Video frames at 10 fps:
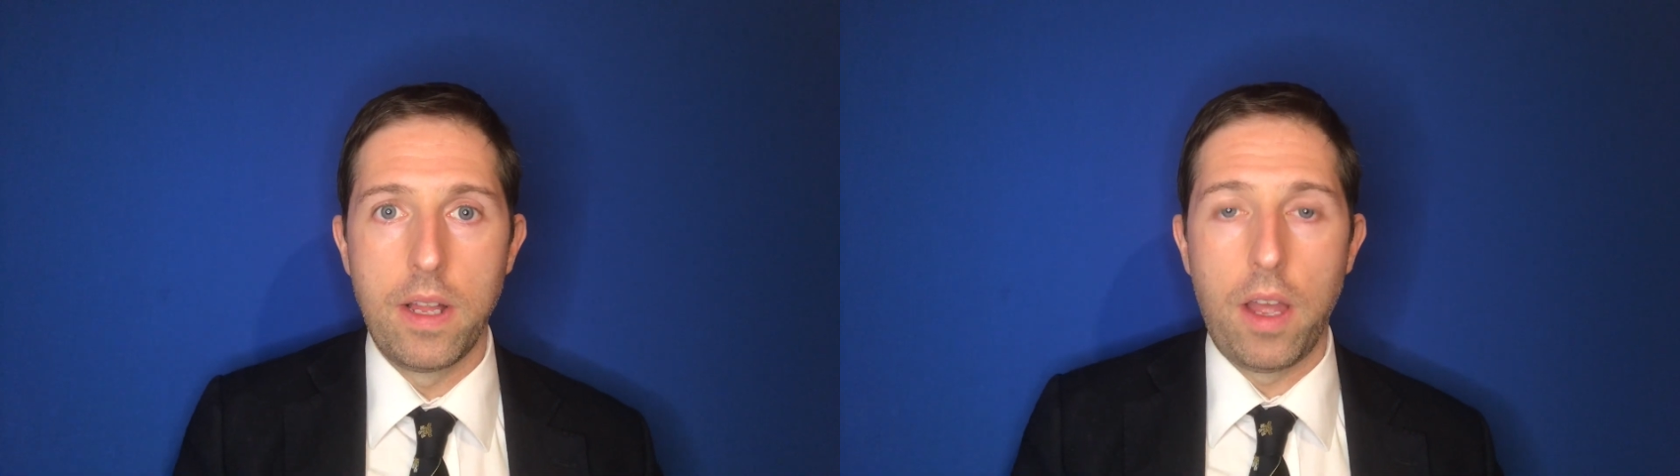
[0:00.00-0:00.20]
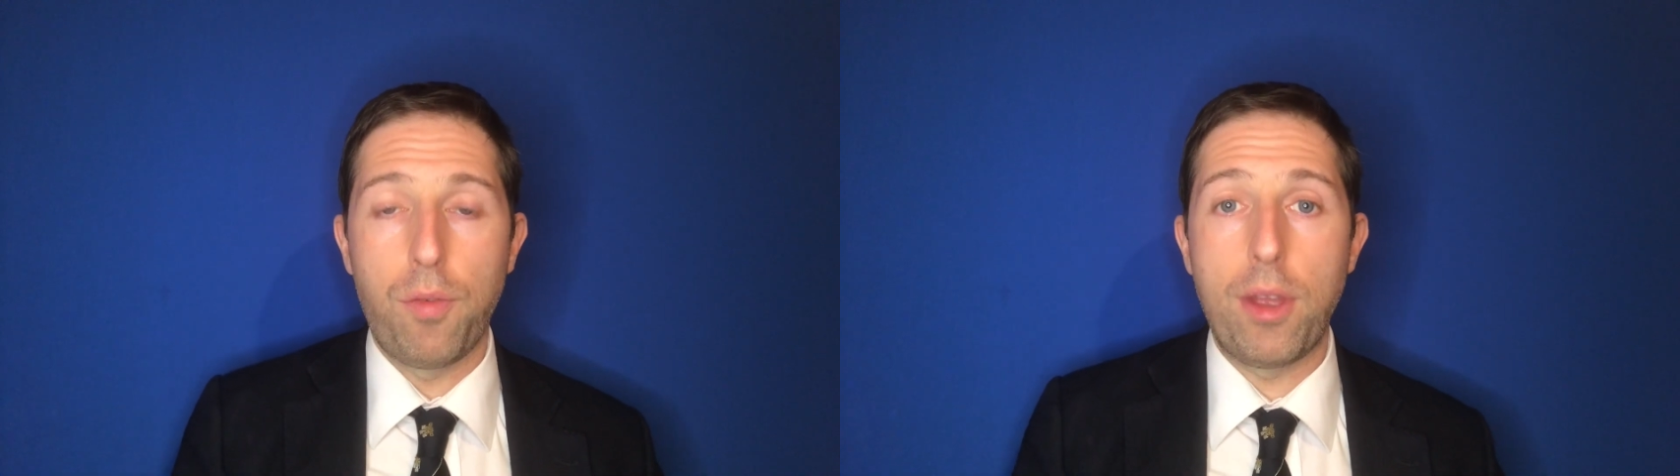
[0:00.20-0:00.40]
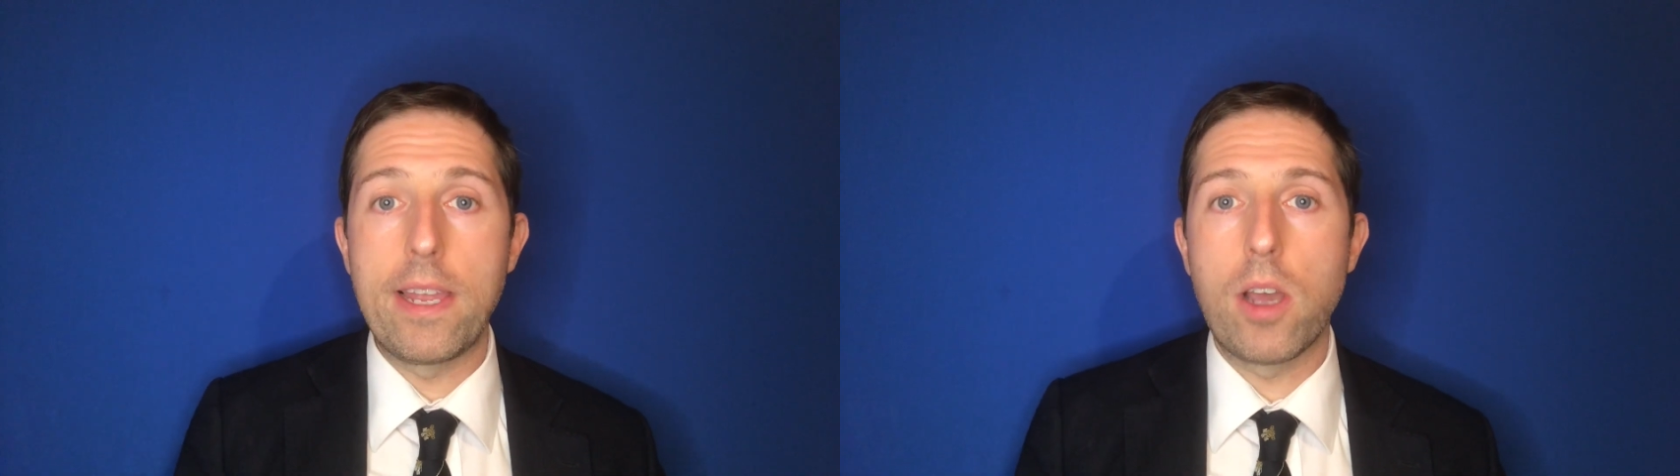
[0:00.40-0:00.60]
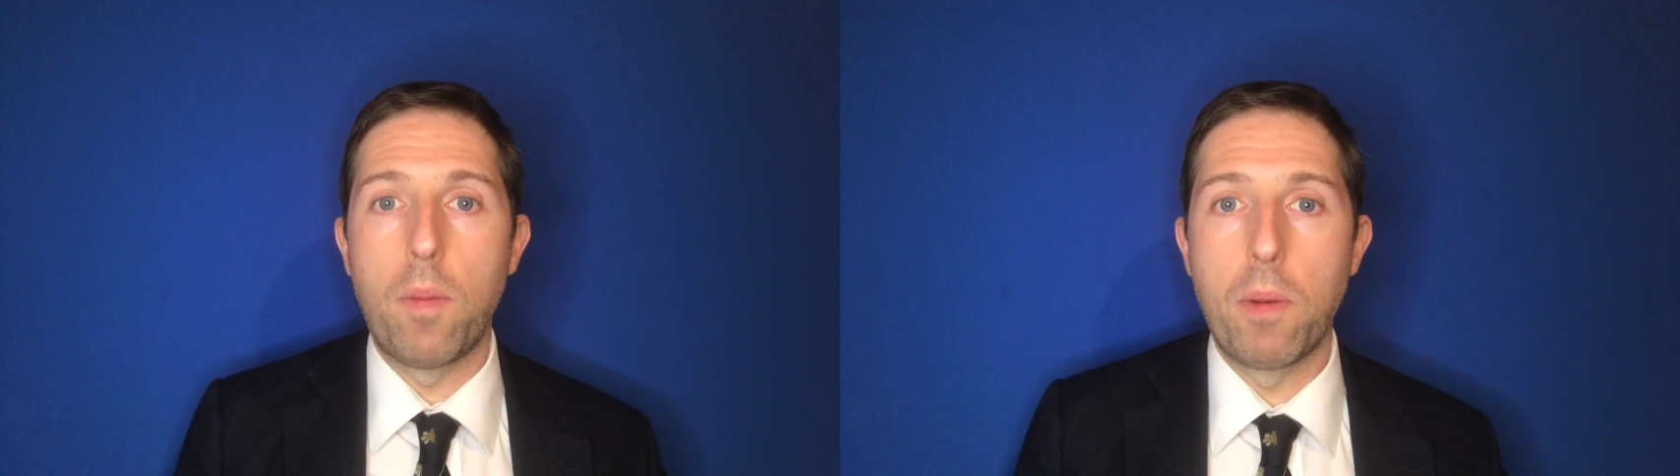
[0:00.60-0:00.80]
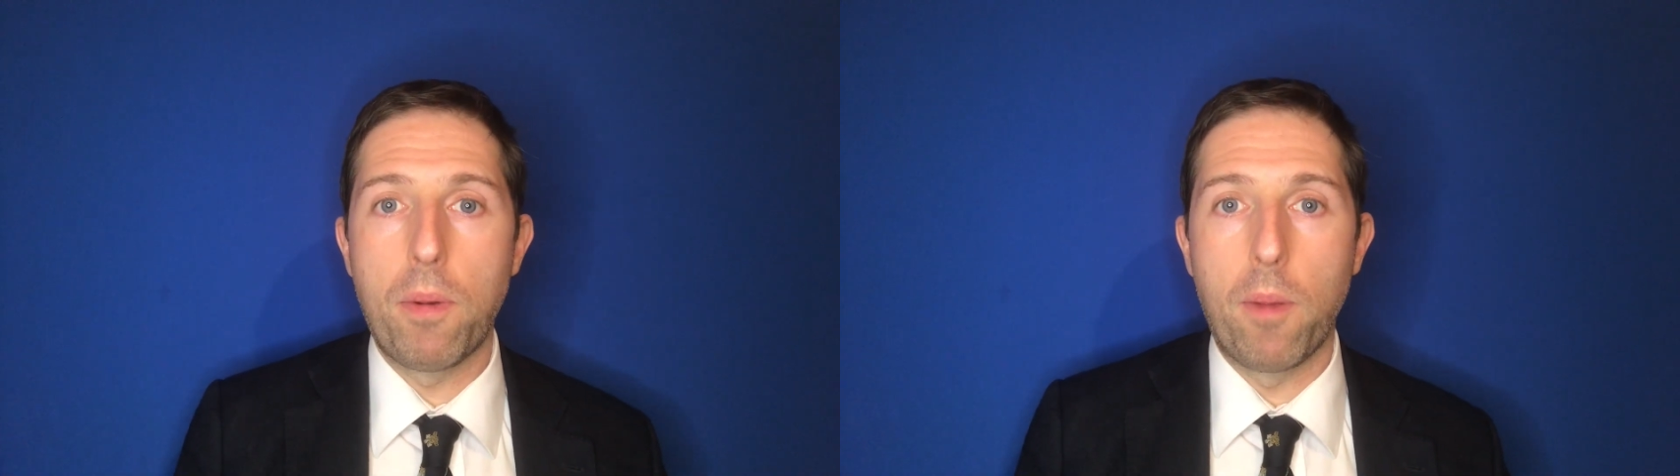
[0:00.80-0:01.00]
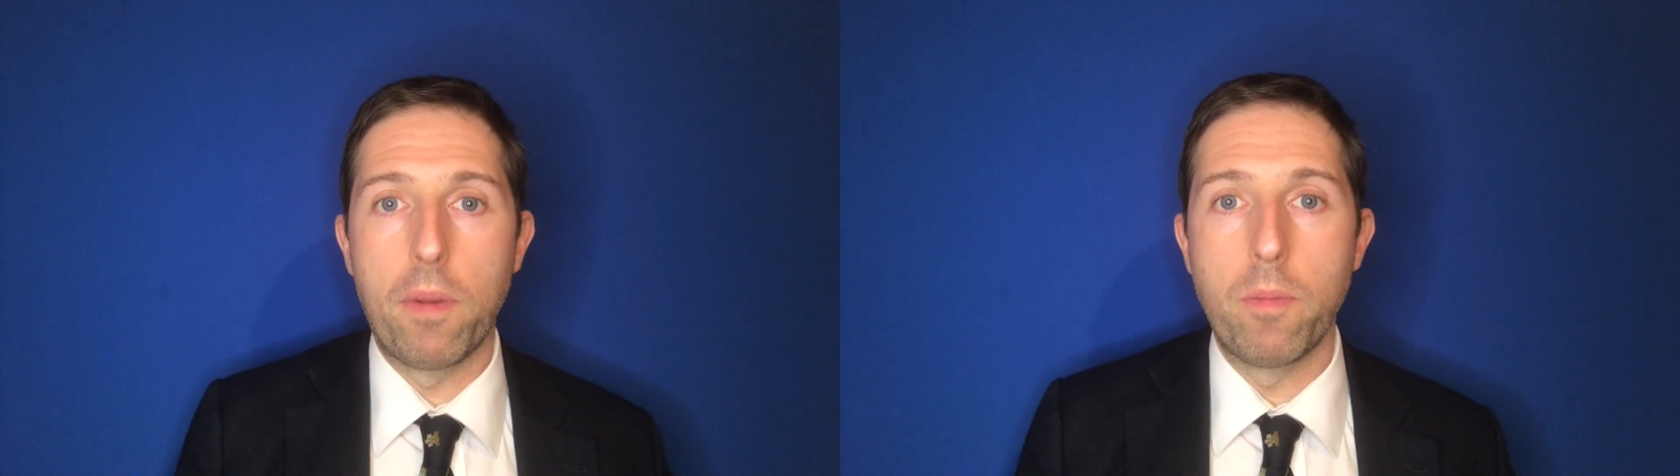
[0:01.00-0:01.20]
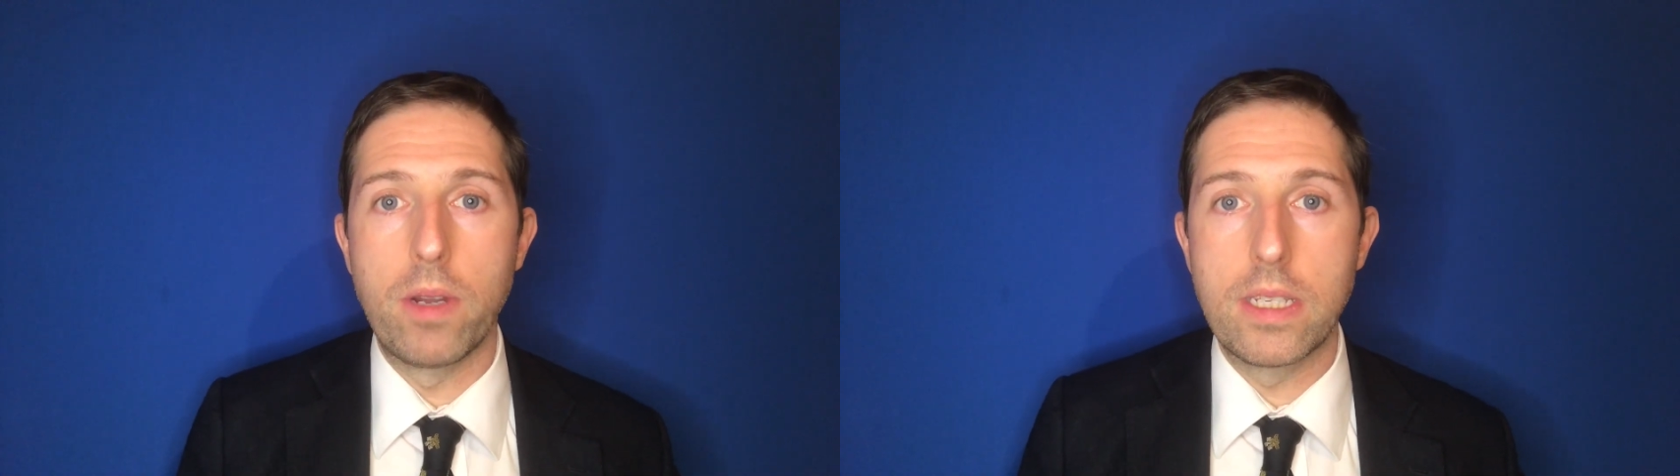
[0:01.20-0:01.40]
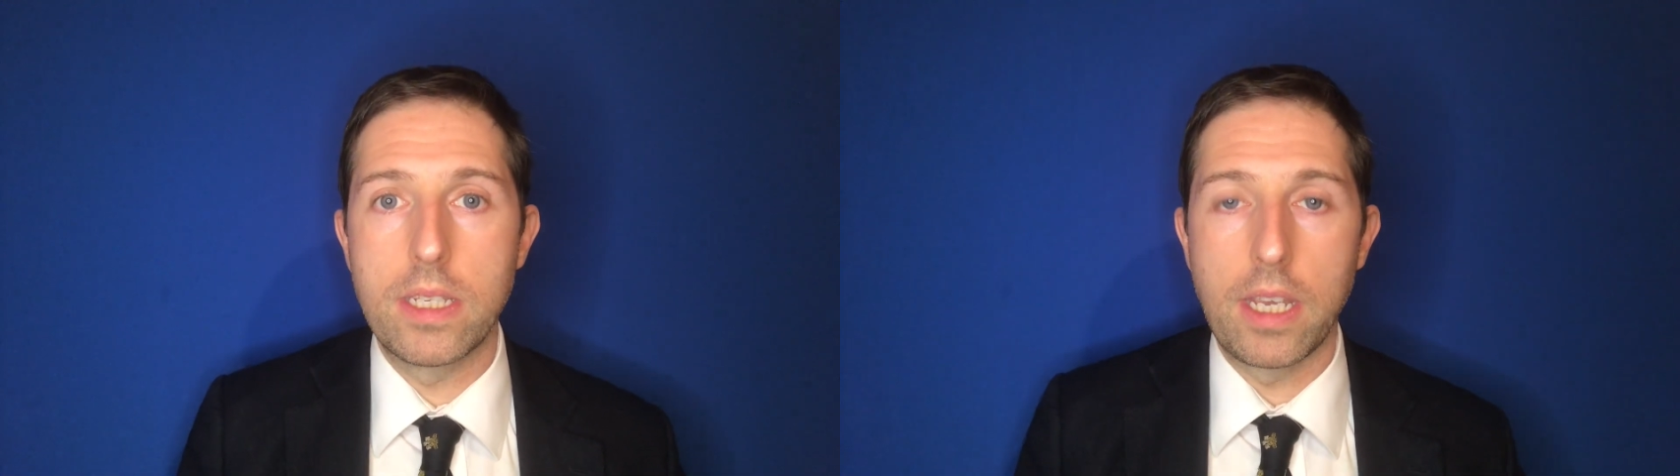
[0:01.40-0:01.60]
A fairly common problem we
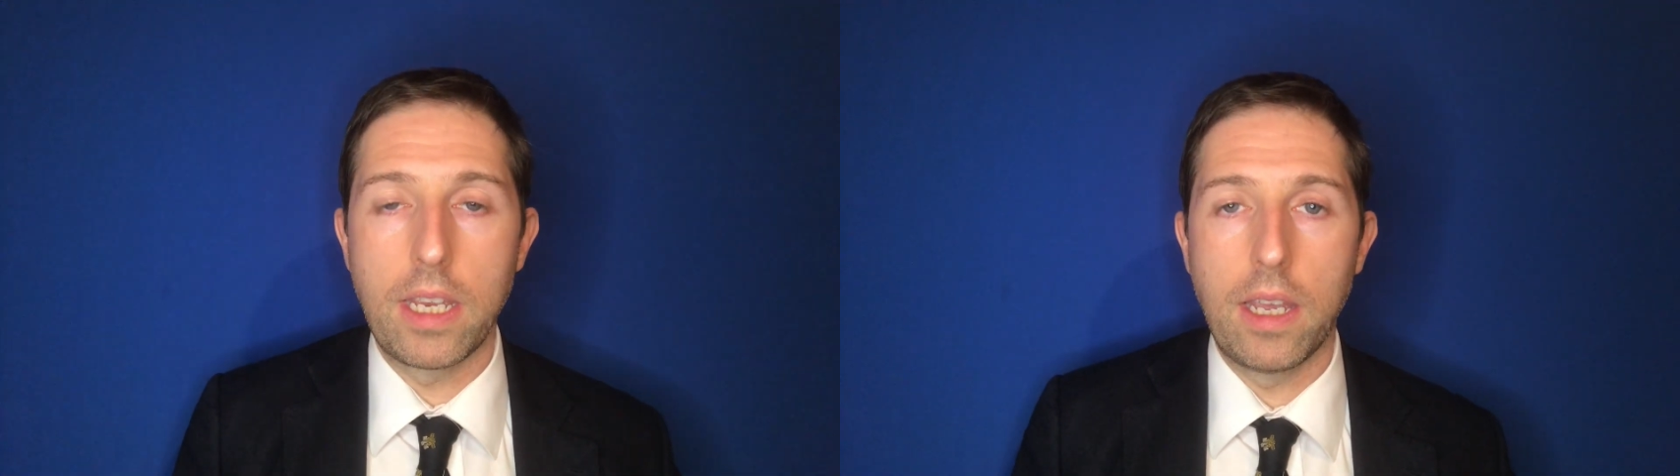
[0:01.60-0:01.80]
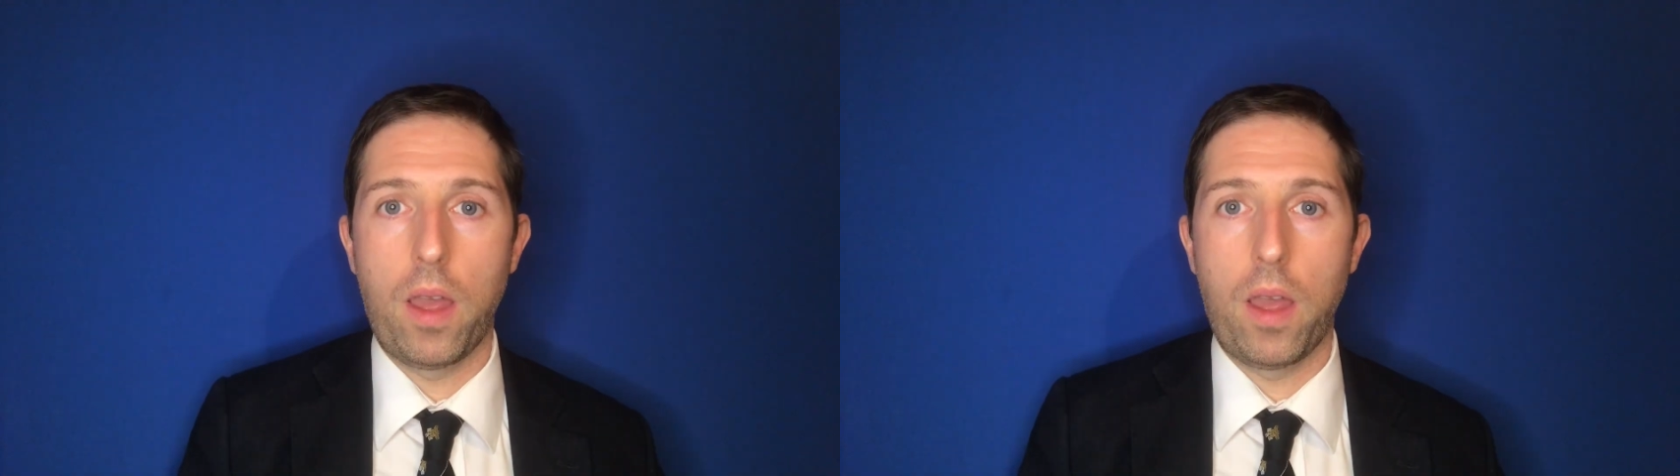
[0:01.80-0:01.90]
see